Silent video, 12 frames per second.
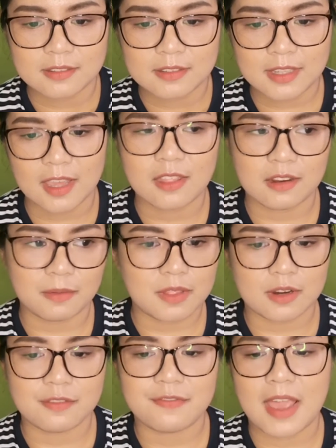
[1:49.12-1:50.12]
together
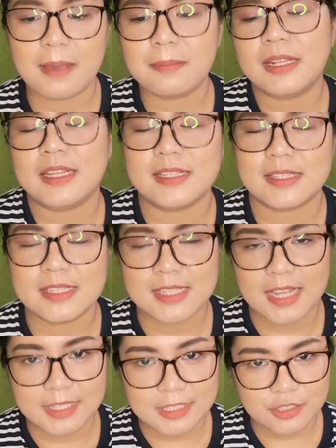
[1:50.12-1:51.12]
with our families,
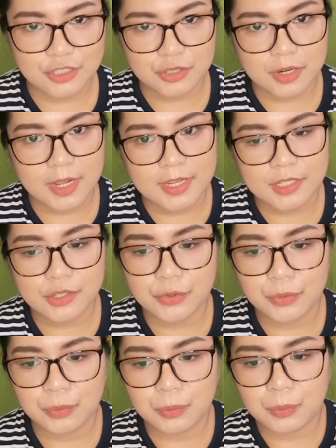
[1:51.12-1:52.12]
decided to try
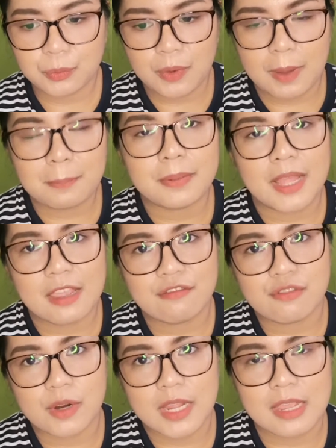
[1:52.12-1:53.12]
to apply
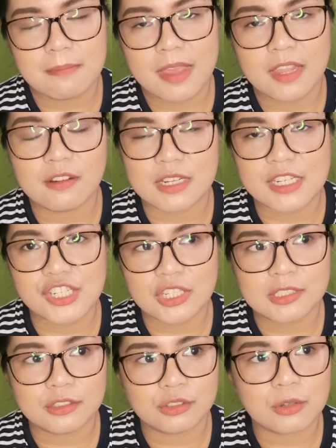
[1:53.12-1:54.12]
for a
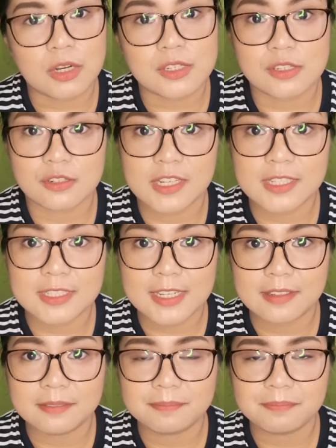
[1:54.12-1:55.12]
migration to
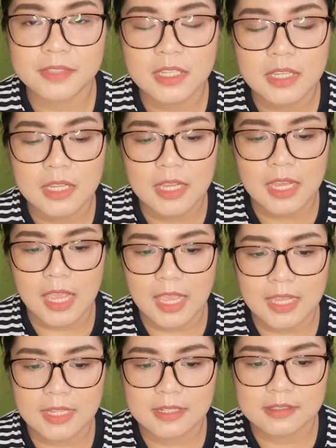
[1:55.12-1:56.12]
Australia.
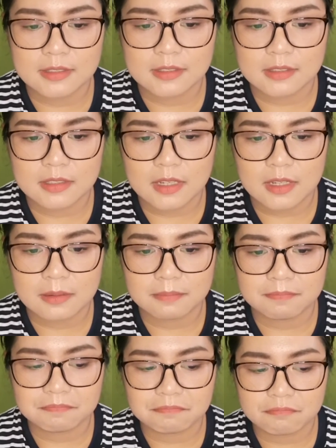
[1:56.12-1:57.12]
And
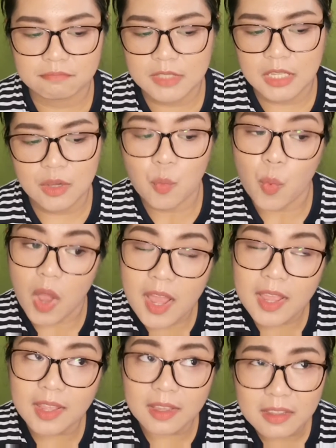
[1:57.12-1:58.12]

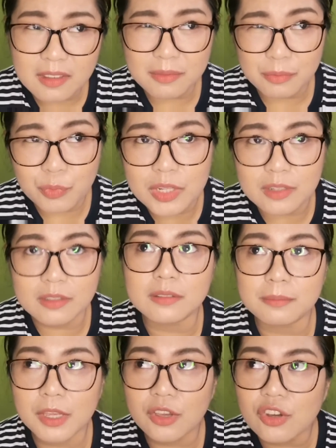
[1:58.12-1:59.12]
why?
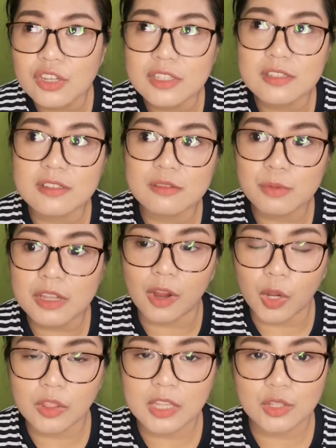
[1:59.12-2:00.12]
Well, because we
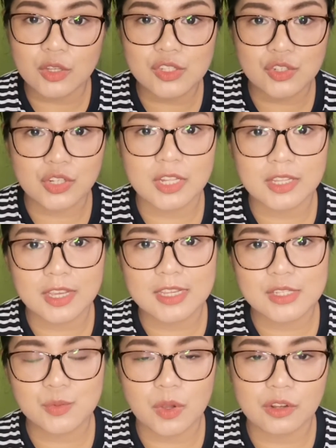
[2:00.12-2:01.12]
heard that Australia
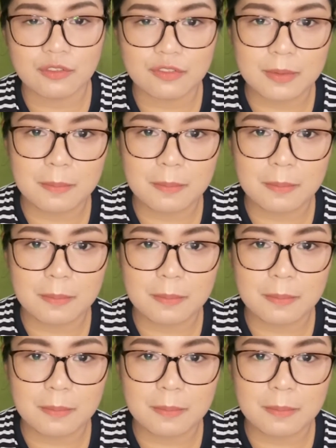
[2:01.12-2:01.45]
is one of the